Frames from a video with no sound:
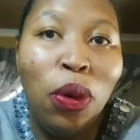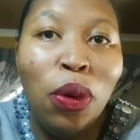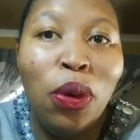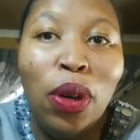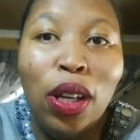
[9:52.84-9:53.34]
a
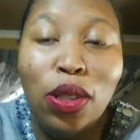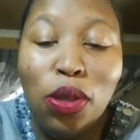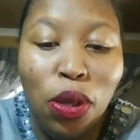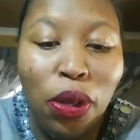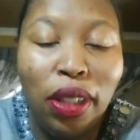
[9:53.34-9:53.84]

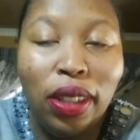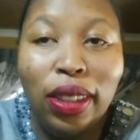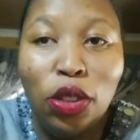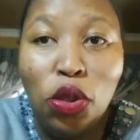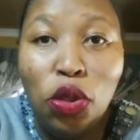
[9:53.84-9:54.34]
tutorial, to
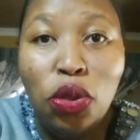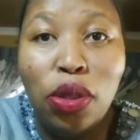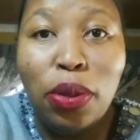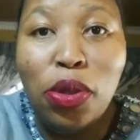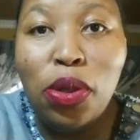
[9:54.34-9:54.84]
shoot a
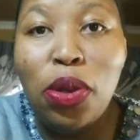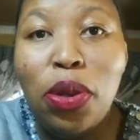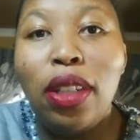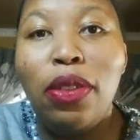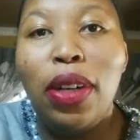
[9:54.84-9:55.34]
tutorial right
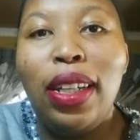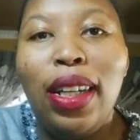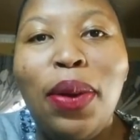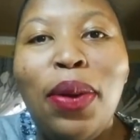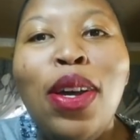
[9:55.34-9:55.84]
now.
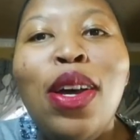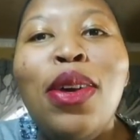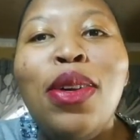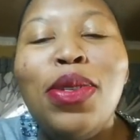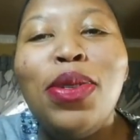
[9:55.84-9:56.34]

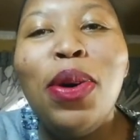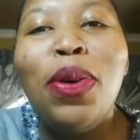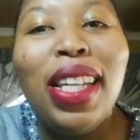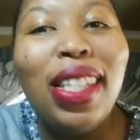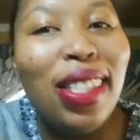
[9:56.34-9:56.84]
So
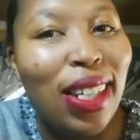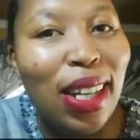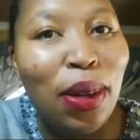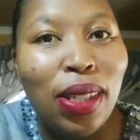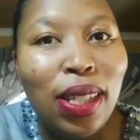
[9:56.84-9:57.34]
yesterday was a
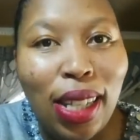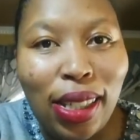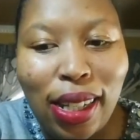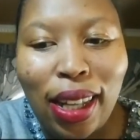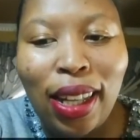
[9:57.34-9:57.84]
Saturday,
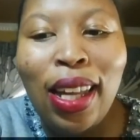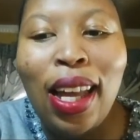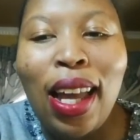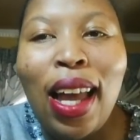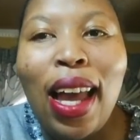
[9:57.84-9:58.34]

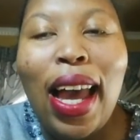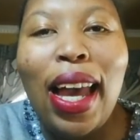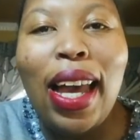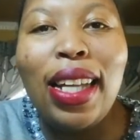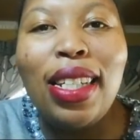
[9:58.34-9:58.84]

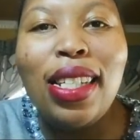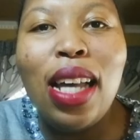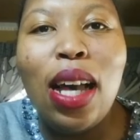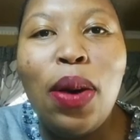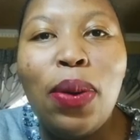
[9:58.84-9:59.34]
and I
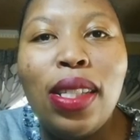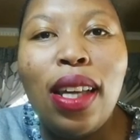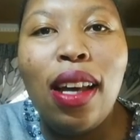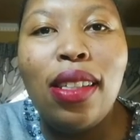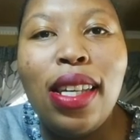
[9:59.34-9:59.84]
was
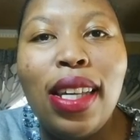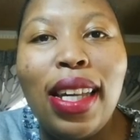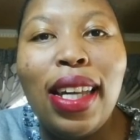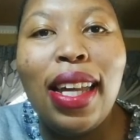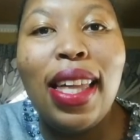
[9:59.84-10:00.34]
cutting
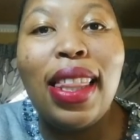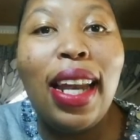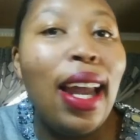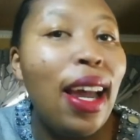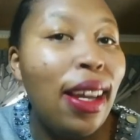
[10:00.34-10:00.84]
the
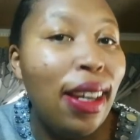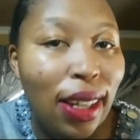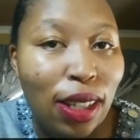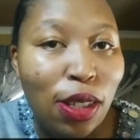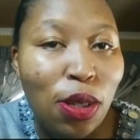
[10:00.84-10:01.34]
lining. So
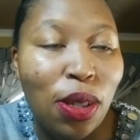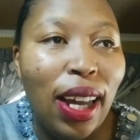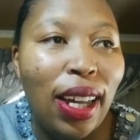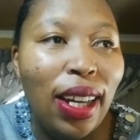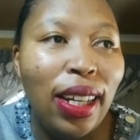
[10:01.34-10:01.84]
the
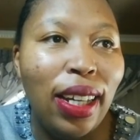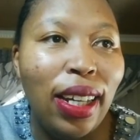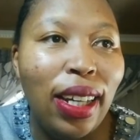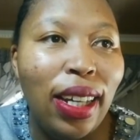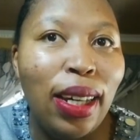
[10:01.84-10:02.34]
lining
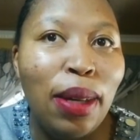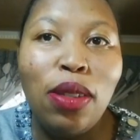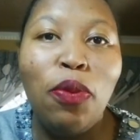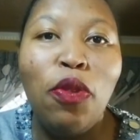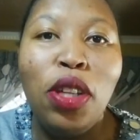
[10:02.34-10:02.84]
for the
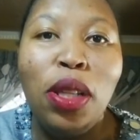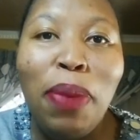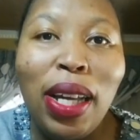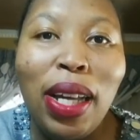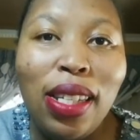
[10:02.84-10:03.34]
pattern,
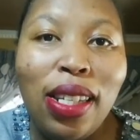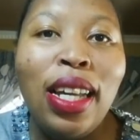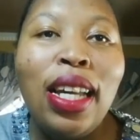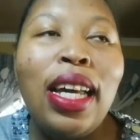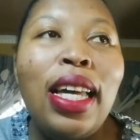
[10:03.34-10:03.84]
the